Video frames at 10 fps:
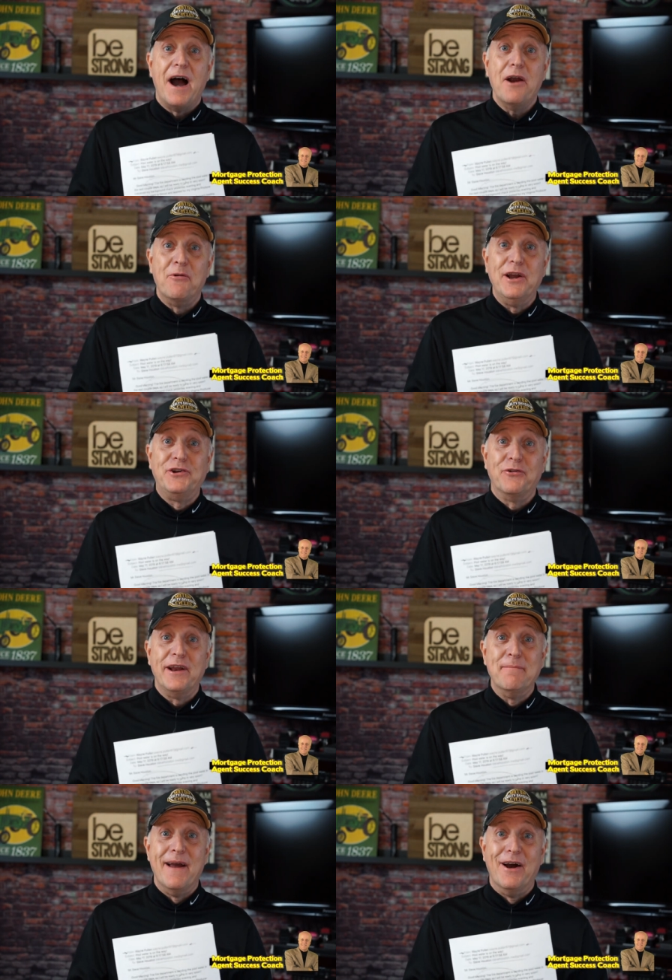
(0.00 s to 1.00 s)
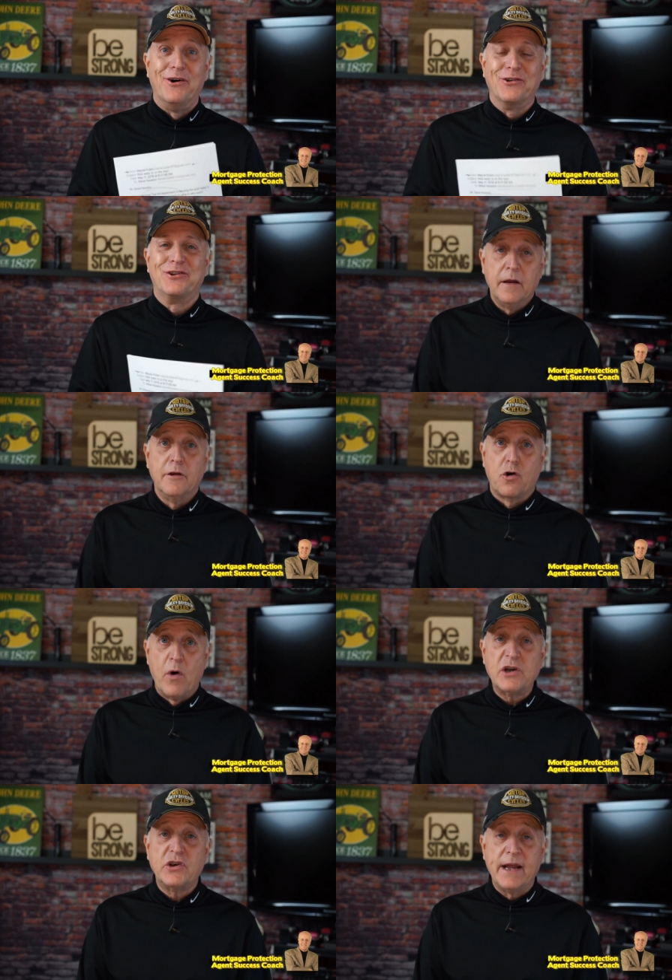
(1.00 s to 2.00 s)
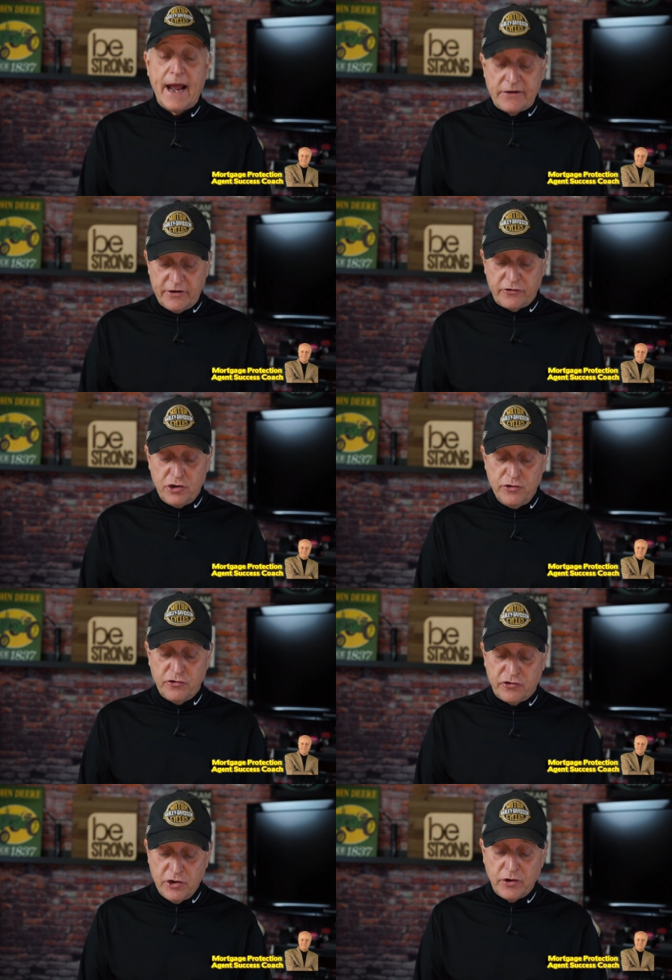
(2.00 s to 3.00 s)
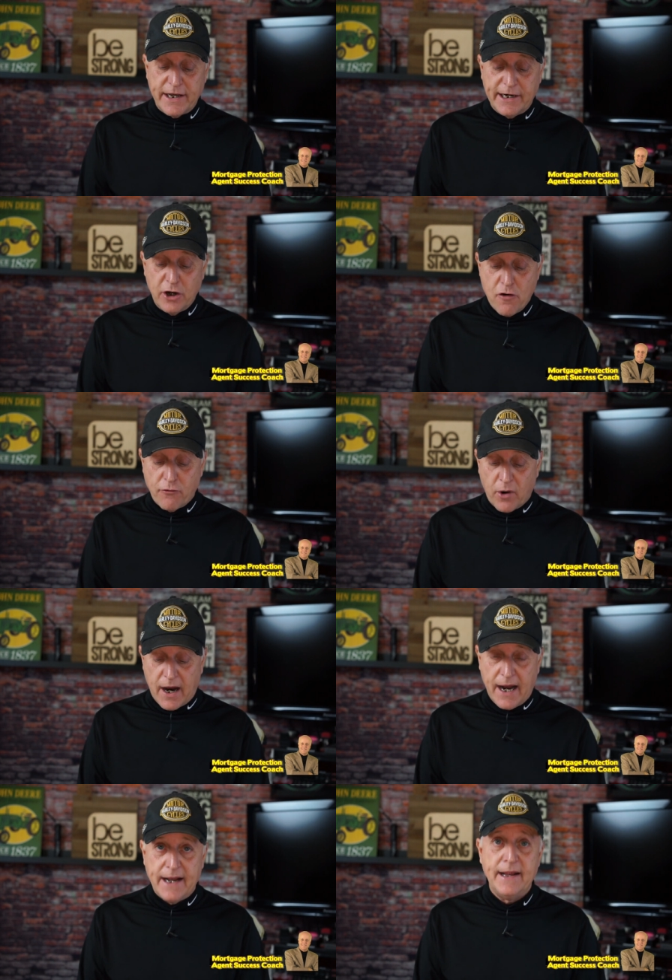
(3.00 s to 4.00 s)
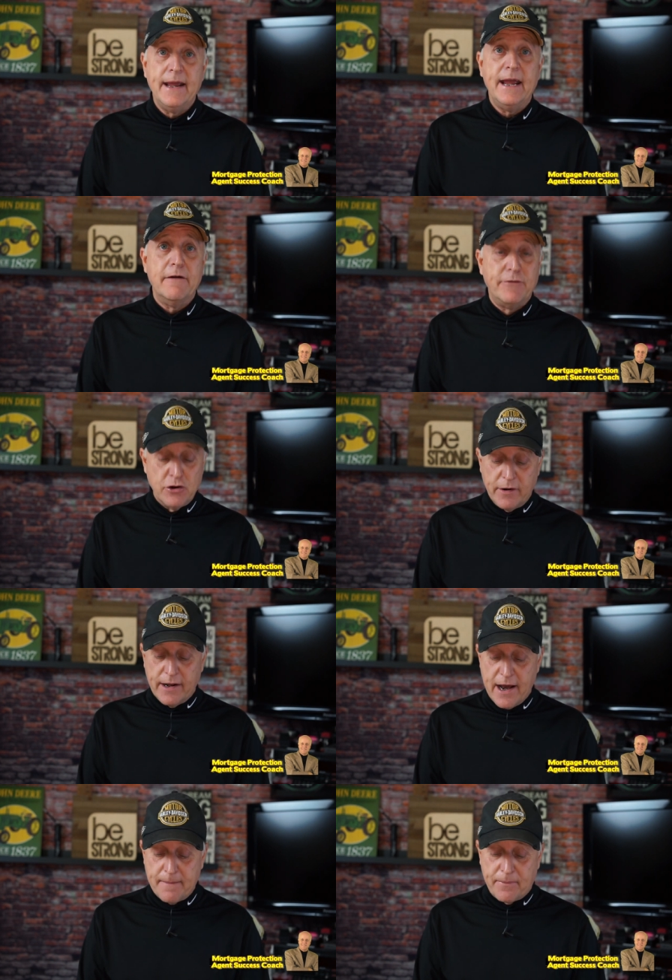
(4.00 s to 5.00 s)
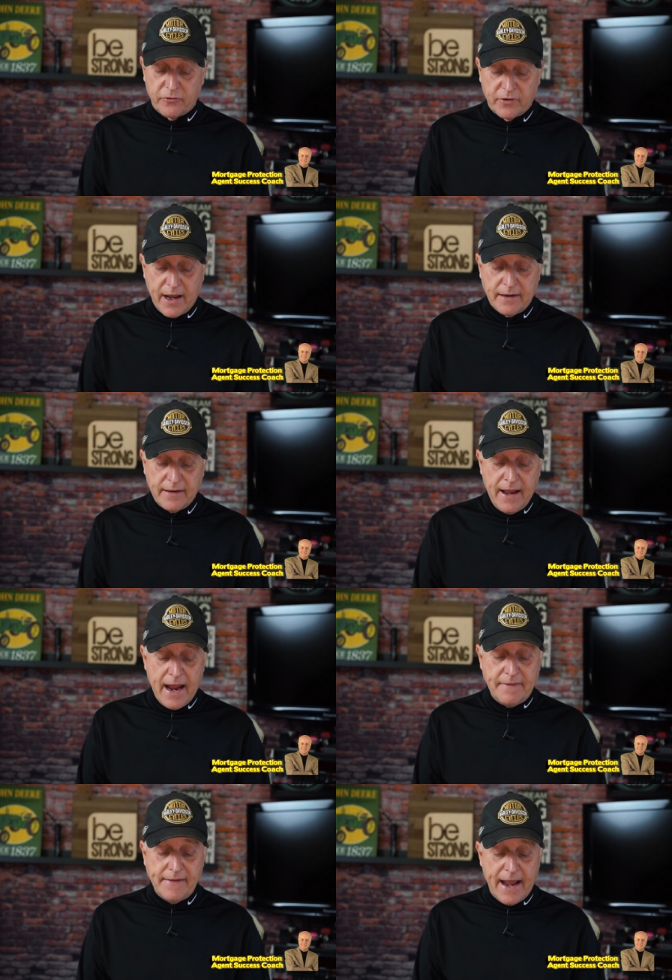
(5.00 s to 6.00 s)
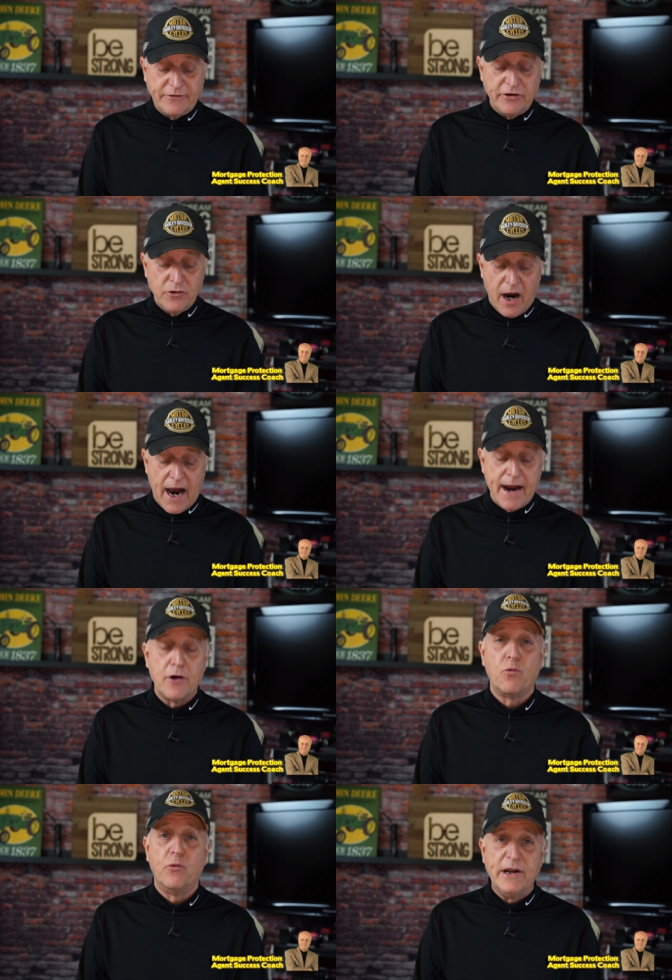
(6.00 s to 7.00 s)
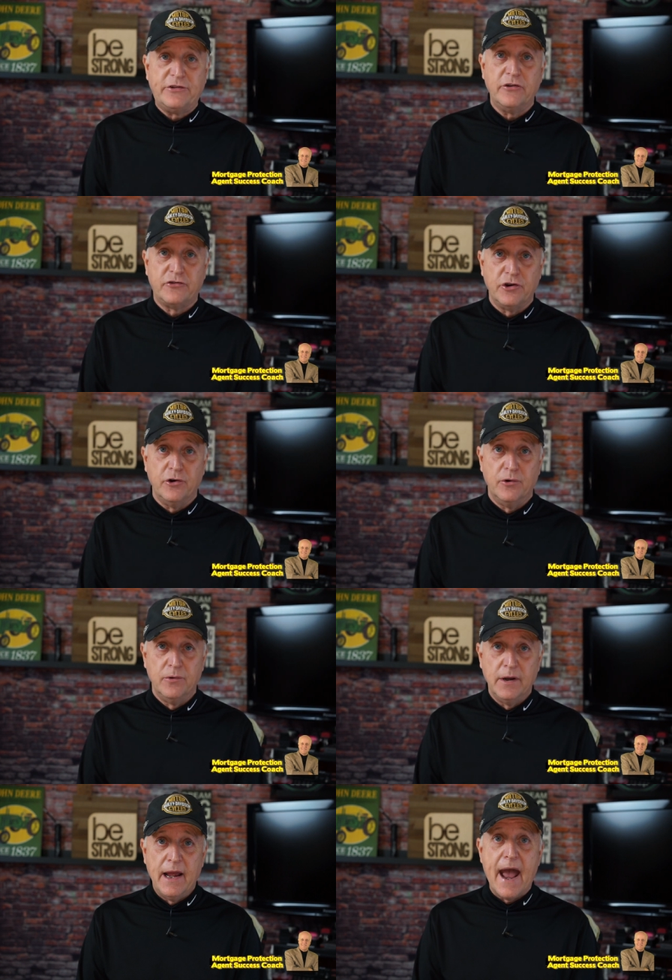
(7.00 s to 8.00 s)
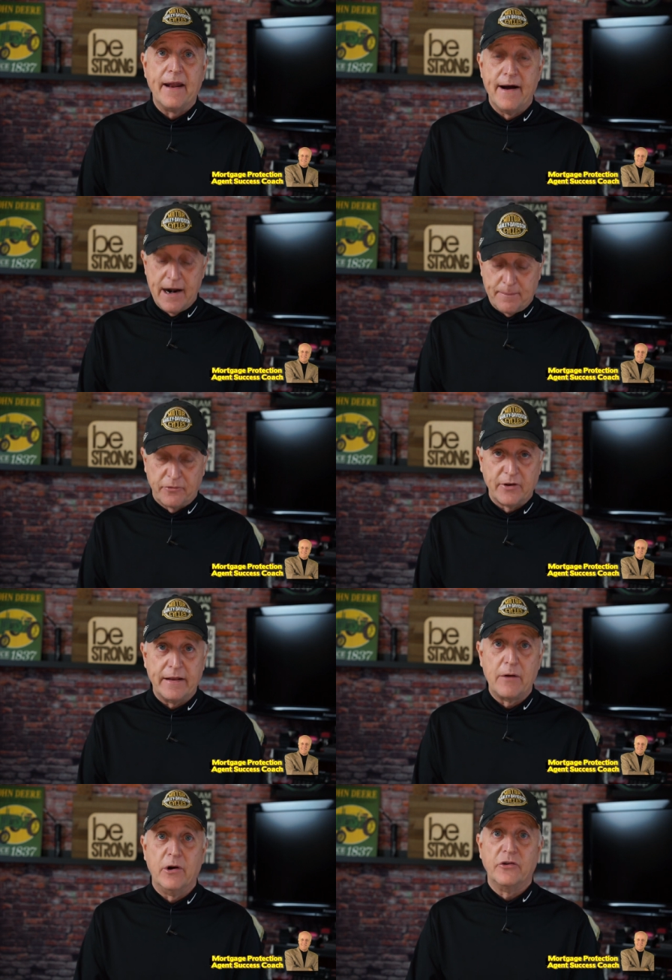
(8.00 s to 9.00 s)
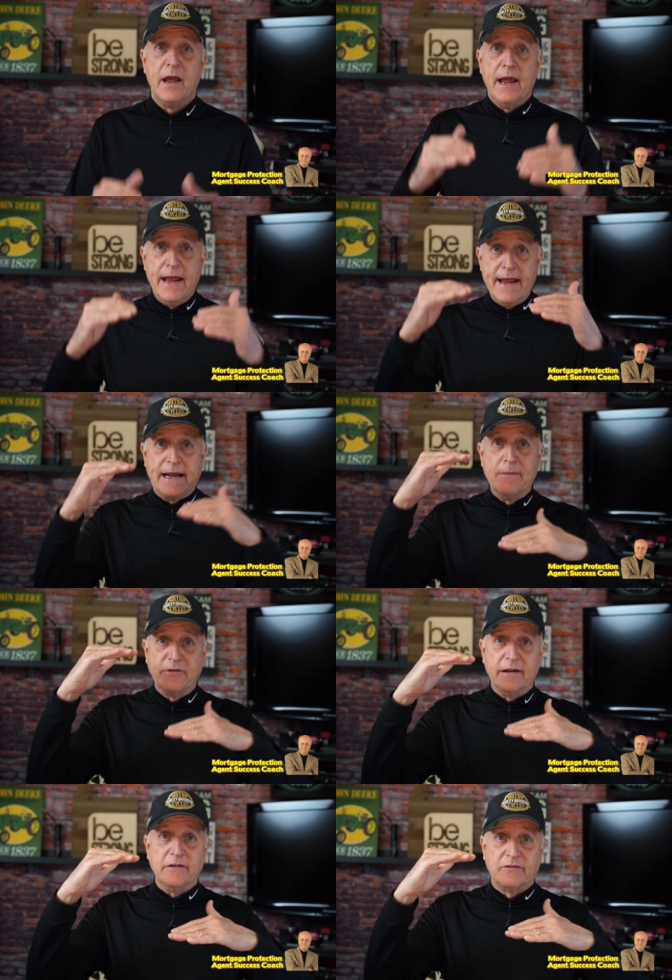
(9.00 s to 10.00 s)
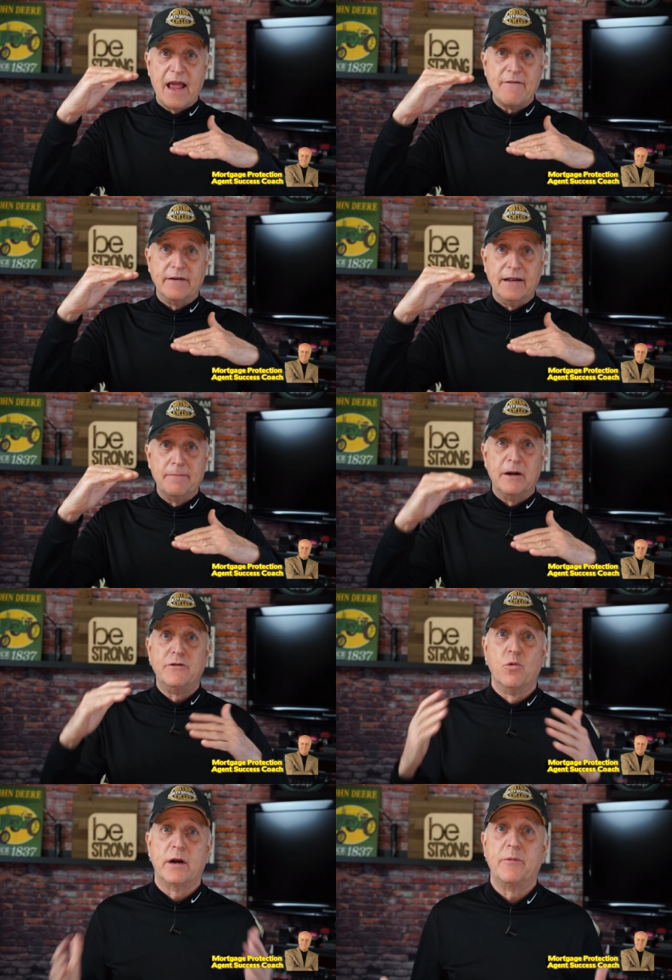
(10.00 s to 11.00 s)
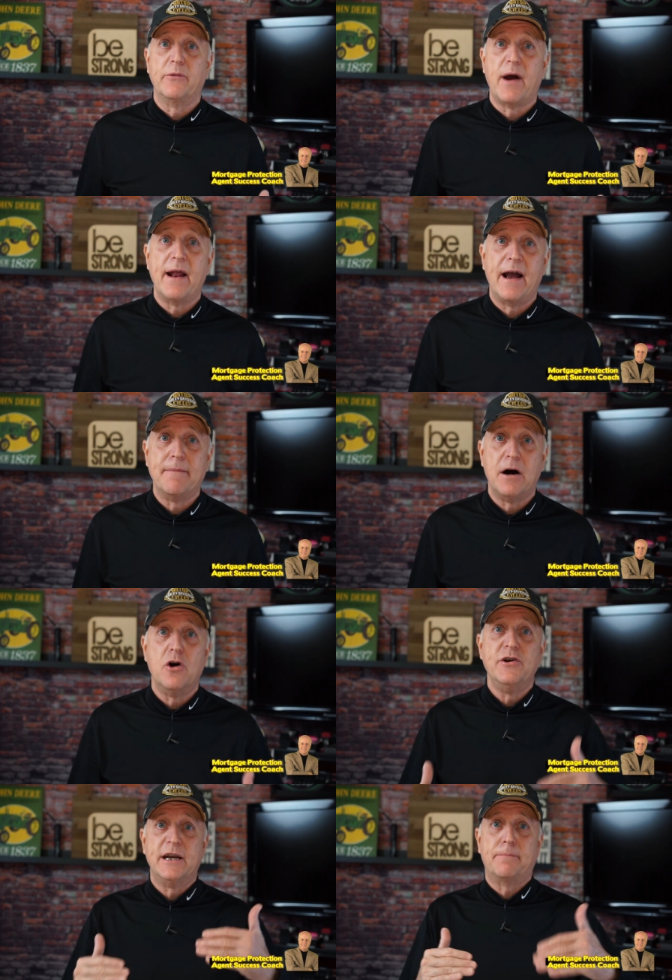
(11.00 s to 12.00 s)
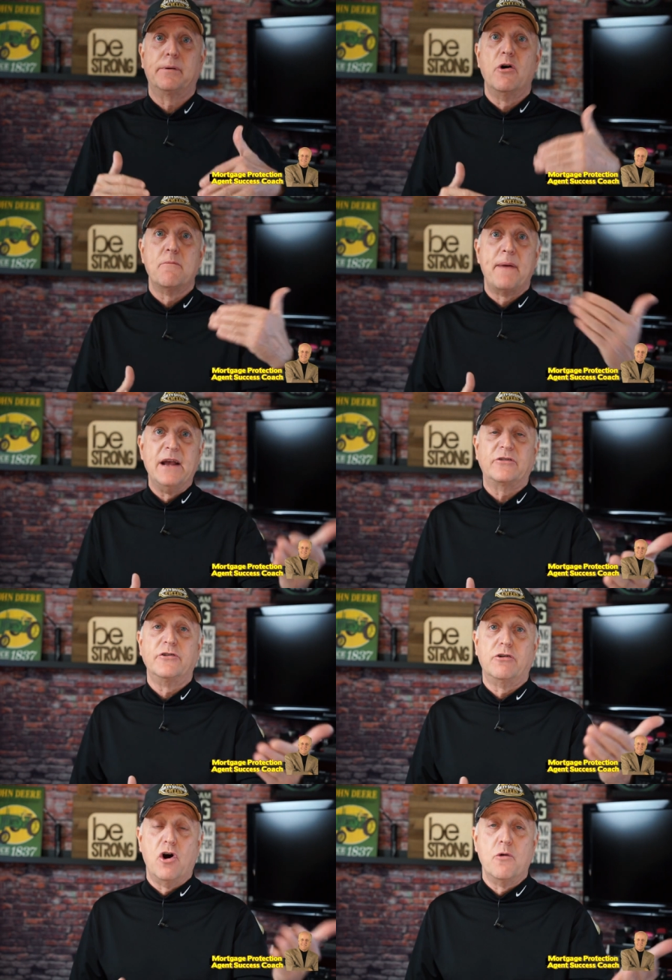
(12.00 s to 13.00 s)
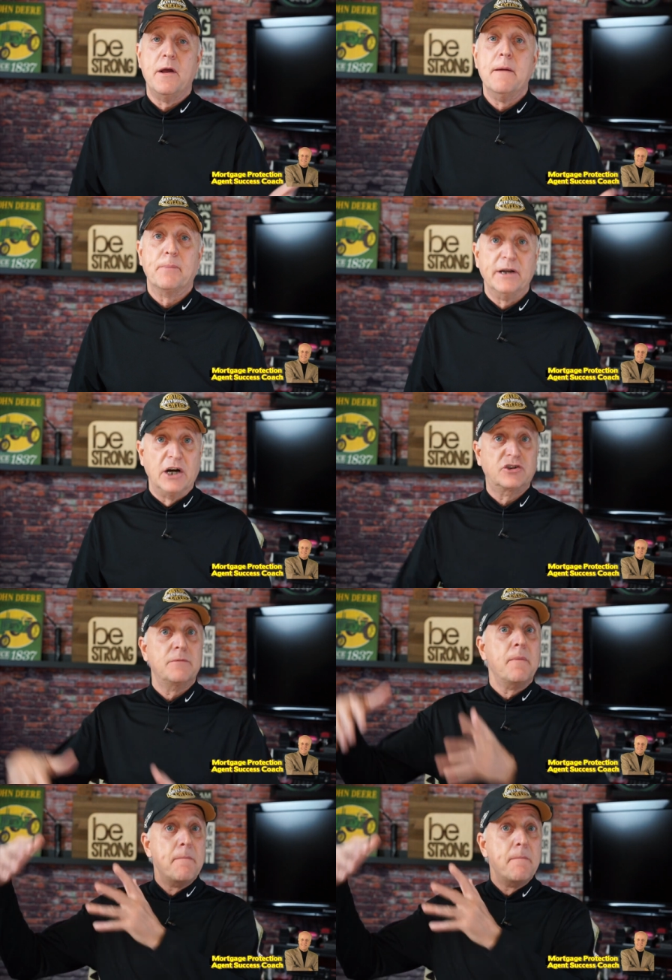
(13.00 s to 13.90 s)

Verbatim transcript: I read your emails. The question he has is Do you still get an override if you're at 100% and the agent you hire reaches you at 100%? In other words, he comes in at 70, but if you're working with the right IMO, you get promoted based on your own production